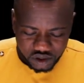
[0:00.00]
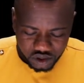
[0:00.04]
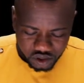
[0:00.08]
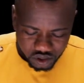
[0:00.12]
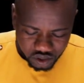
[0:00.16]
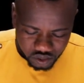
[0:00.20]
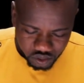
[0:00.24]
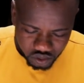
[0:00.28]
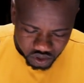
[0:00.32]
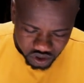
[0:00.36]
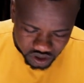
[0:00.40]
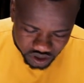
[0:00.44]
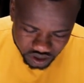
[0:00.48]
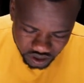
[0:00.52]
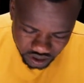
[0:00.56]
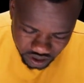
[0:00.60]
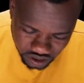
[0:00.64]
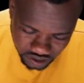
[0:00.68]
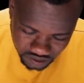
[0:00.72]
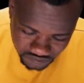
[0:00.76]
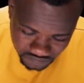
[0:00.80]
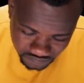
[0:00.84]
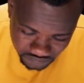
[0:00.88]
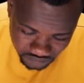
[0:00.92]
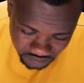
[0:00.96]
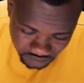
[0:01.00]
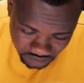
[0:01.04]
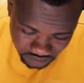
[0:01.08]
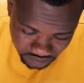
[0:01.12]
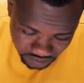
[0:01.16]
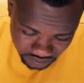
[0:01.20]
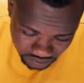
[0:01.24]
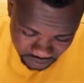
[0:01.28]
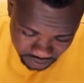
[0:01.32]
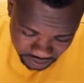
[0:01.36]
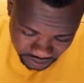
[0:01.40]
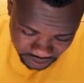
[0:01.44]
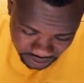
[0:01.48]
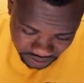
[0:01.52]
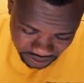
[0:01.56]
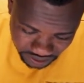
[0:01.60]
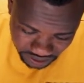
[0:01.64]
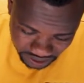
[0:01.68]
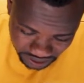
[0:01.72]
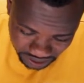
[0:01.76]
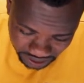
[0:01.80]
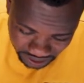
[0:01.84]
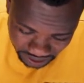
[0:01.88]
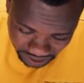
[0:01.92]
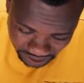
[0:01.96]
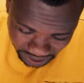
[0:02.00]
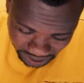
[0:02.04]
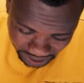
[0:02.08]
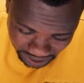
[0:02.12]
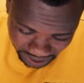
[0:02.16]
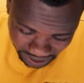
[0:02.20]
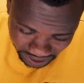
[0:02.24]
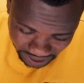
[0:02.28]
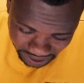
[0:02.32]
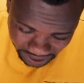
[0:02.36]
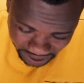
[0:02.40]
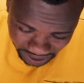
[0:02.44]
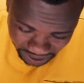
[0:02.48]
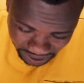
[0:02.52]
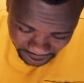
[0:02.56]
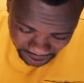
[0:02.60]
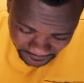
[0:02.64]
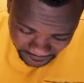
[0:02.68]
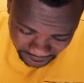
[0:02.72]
(no one is talking)